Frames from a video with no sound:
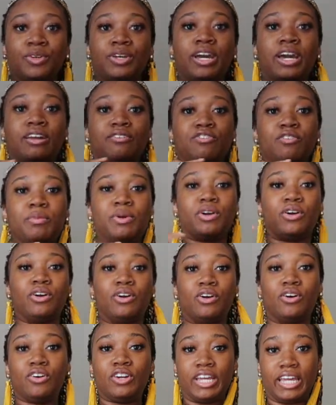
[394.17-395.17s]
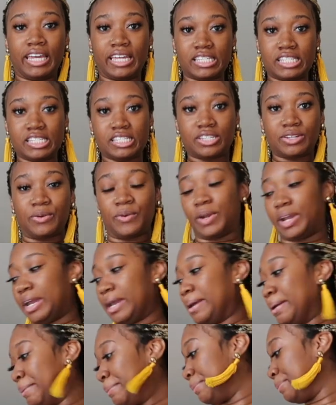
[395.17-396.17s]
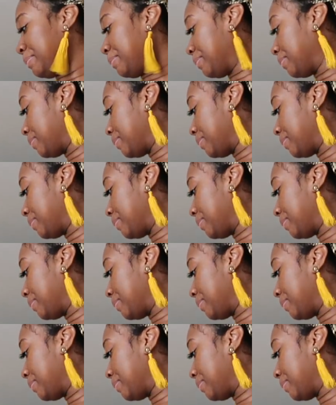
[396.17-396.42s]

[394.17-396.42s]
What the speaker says: Got it from a girl on Instagram.